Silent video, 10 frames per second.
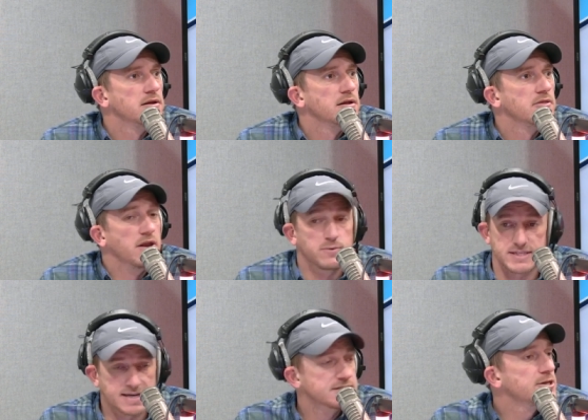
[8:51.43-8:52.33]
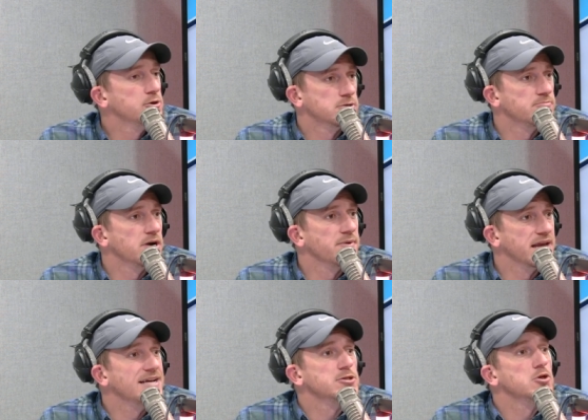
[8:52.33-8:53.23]
then it was an execution problem. And
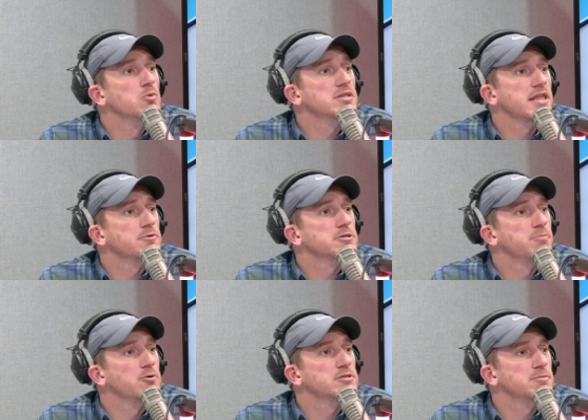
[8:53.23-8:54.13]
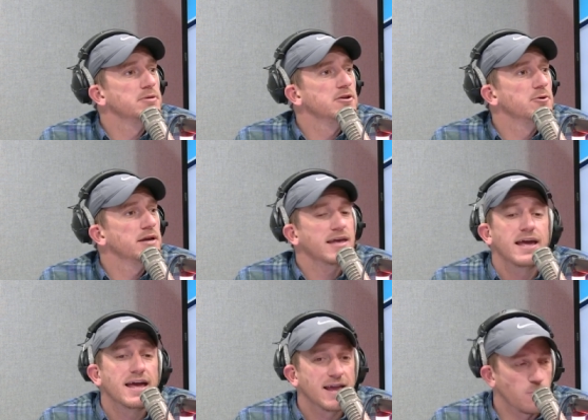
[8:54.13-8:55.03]
guys knew what they were supposed to be doing
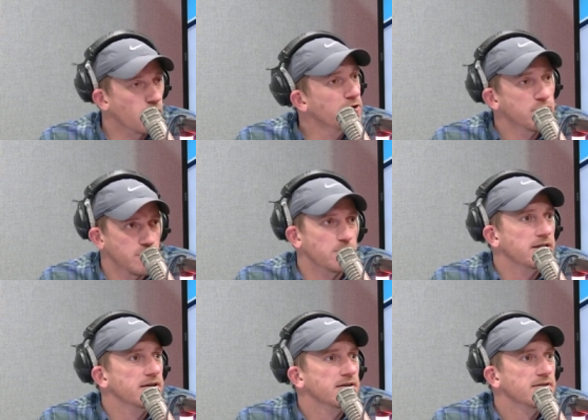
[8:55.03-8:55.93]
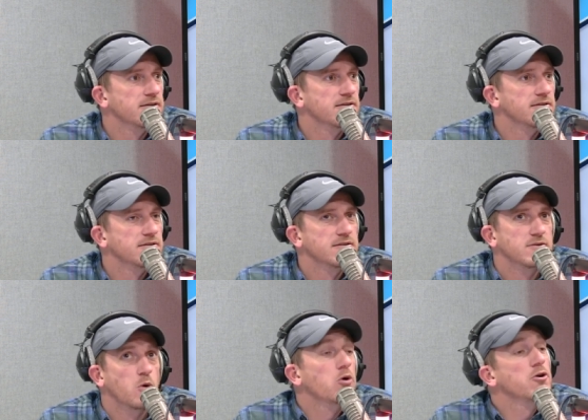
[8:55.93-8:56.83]
and weren't doing it.
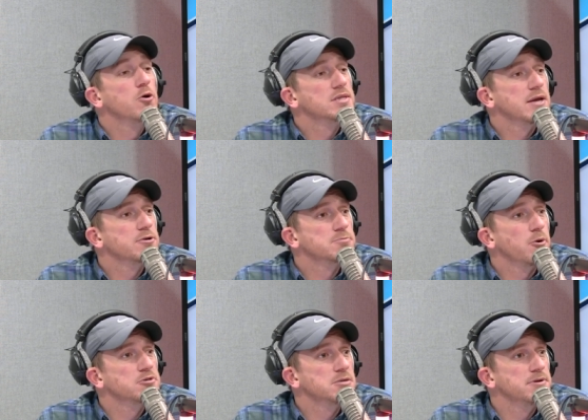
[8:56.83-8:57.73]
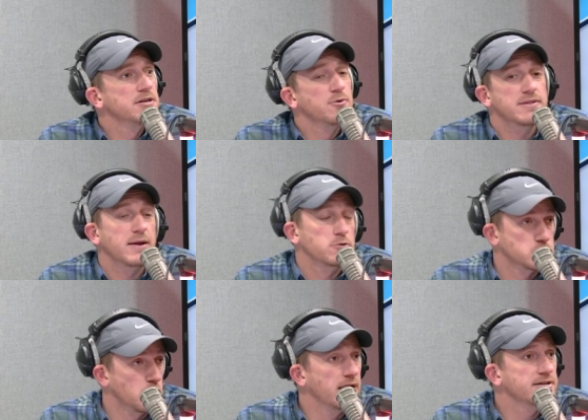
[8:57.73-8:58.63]
Or knew what they were supposed to be doing, they were
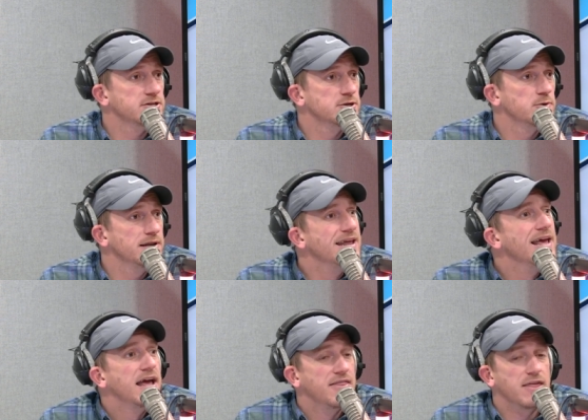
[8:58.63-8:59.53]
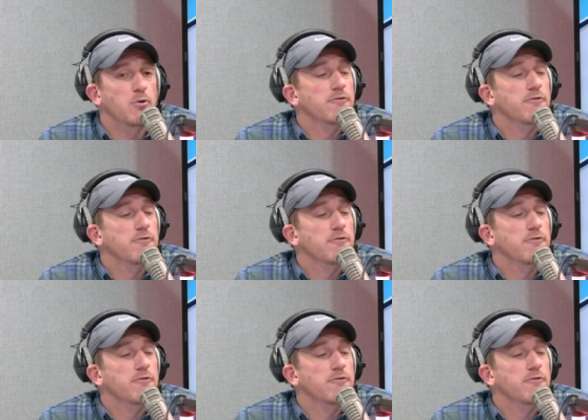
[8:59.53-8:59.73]
trying to do it, and they weren't